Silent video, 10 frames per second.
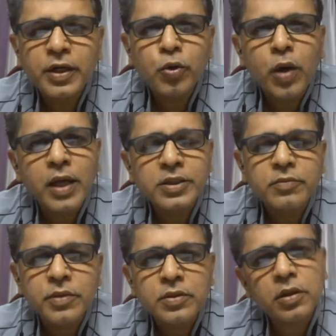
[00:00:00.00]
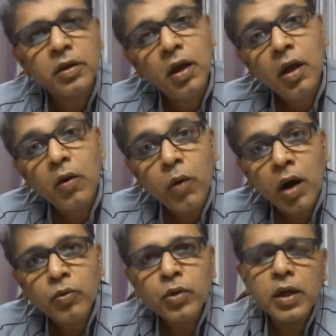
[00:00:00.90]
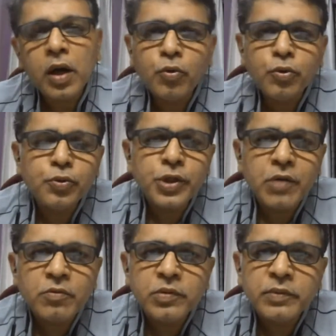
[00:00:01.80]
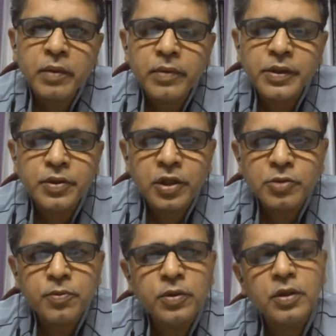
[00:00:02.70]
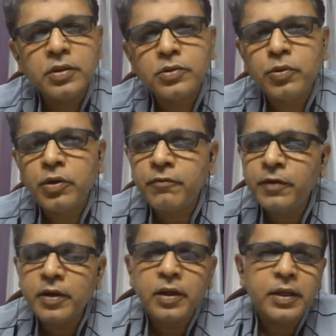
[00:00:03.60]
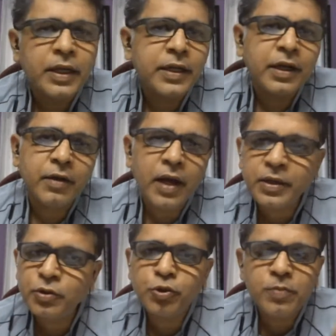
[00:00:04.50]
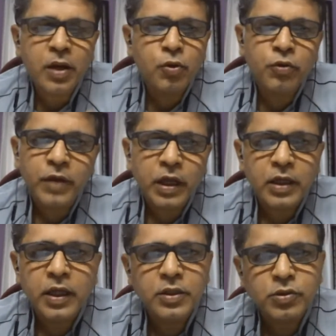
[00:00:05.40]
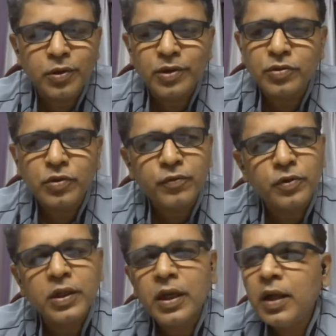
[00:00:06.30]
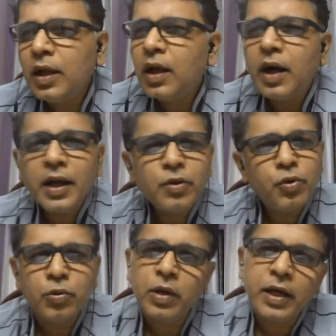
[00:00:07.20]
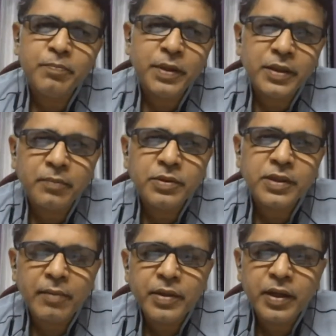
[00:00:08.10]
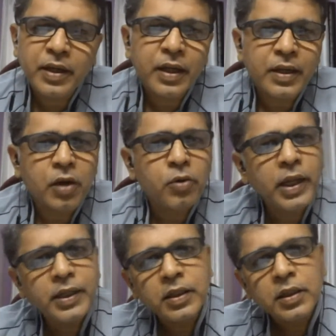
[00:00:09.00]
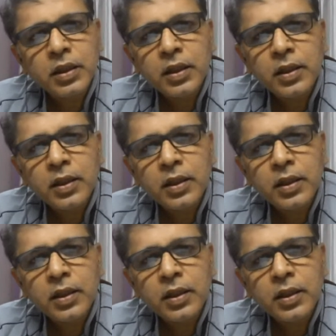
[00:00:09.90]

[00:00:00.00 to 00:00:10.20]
who tend to ask me, sir, how do you travel by public transport? It is so difficult. I use my own vehicle and so on and so forth. I don't know. I picked up this habit and I now like